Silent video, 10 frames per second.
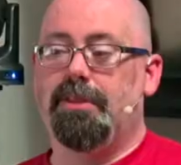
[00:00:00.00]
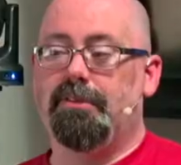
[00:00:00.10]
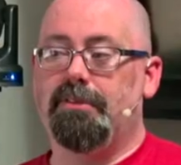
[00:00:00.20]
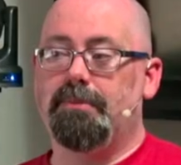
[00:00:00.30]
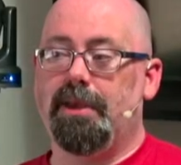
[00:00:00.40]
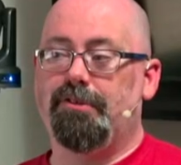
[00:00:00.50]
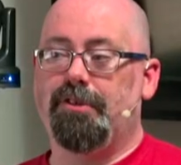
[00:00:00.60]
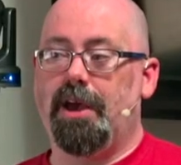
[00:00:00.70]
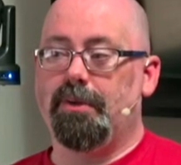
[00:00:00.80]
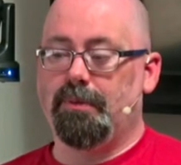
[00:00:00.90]
This is my
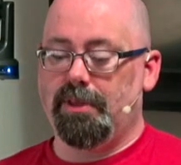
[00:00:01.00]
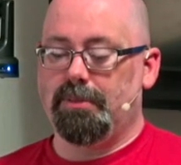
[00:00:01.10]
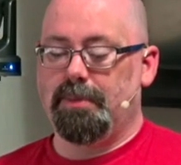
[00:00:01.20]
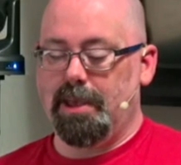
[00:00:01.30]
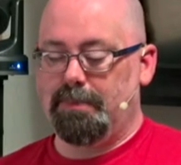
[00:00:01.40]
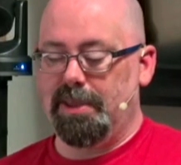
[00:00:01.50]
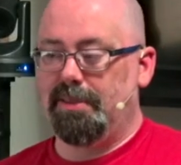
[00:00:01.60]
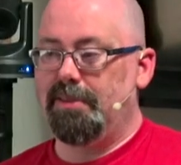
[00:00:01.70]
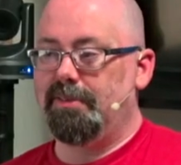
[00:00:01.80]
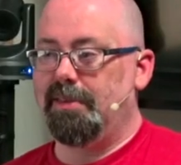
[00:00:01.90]
shot with my
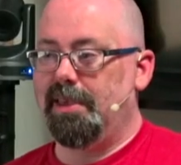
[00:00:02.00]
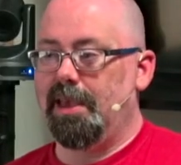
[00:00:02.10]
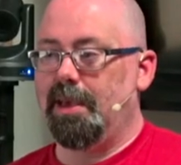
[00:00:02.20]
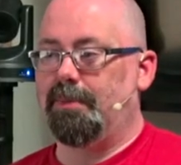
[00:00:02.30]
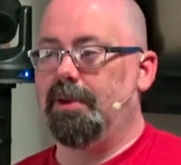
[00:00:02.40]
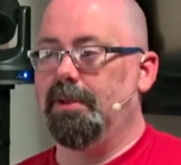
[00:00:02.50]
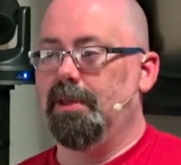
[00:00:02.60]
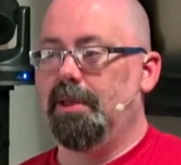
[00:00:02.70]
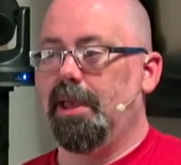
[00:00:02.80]
PTZ camera,